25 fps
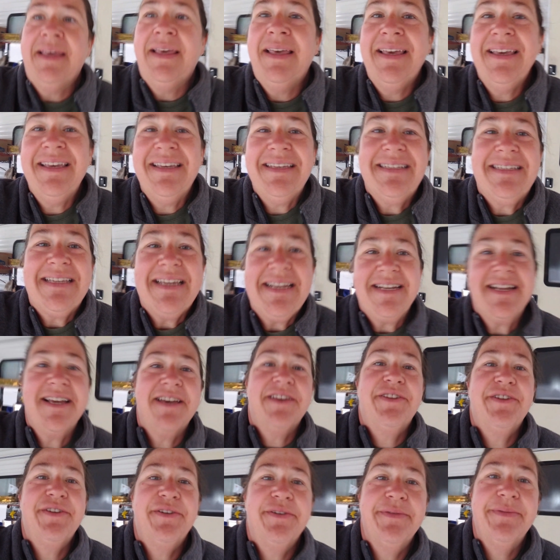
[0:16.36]
It is
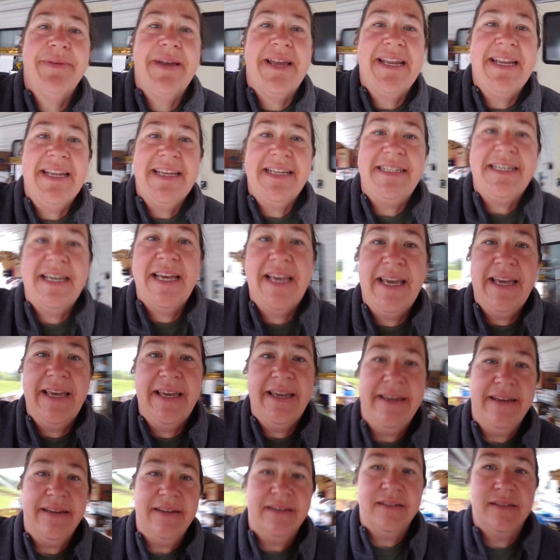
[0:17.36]
another rainy
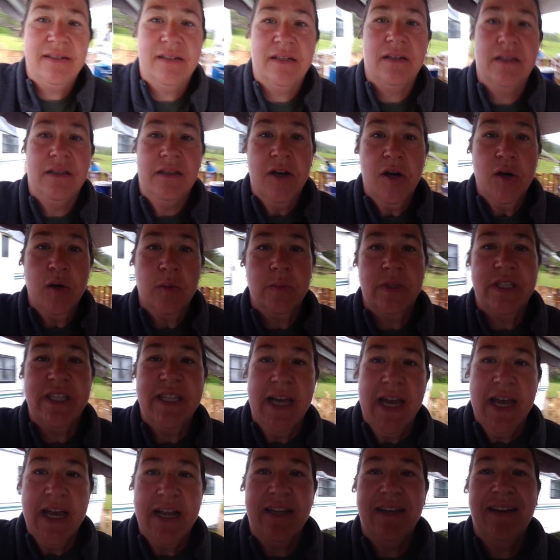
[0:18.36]
day on the
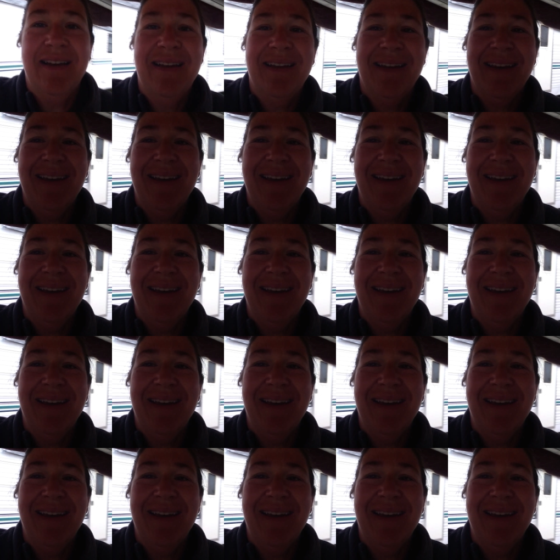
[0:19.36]
homestead.